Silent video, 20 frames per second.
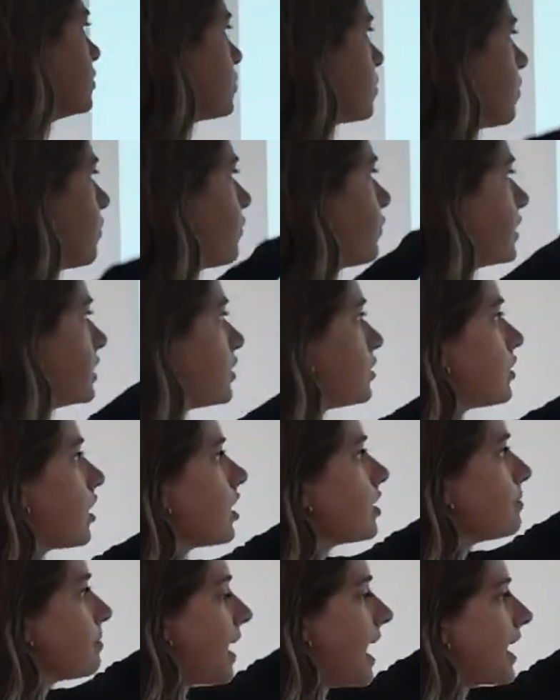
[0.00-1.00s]
So if we
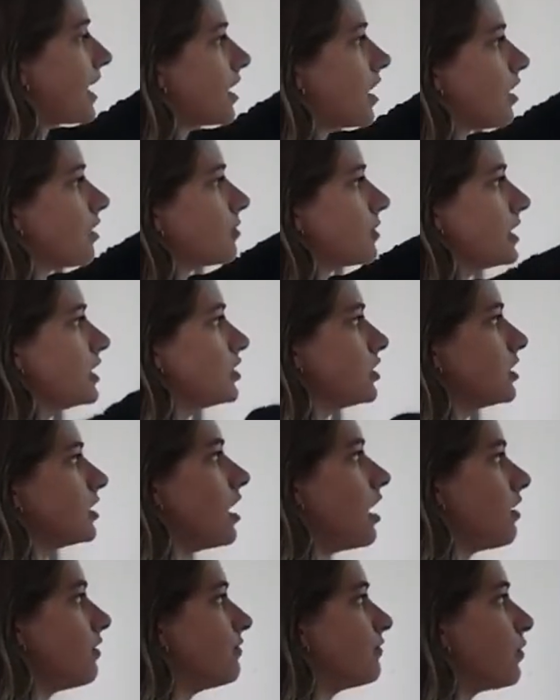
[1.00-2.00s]
start back in our
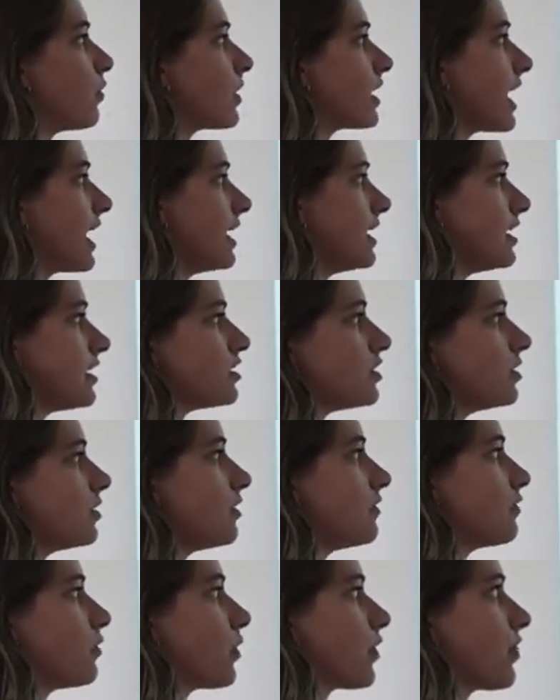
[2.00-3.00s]
region of 492
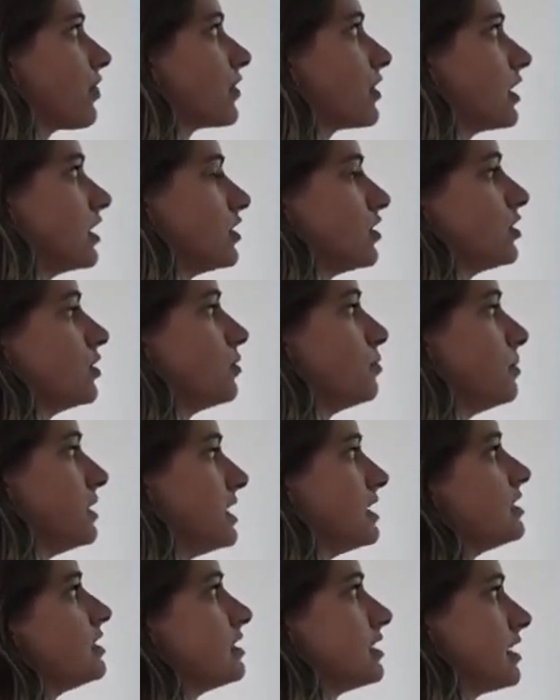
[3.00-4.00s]
to 432
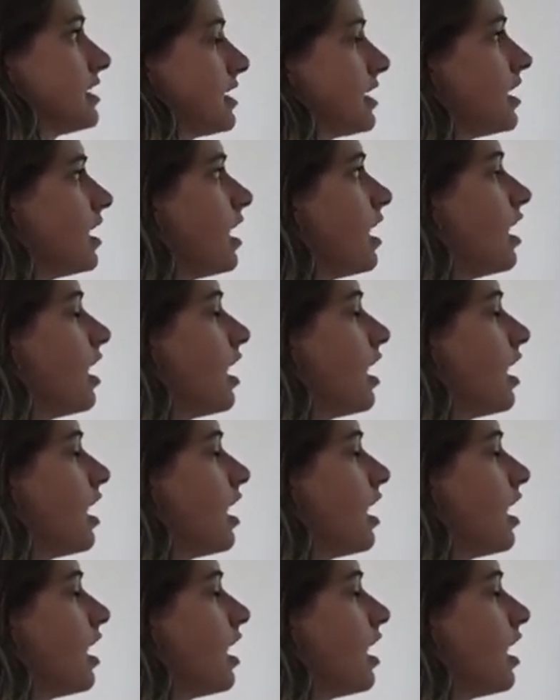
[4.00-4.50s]
BC,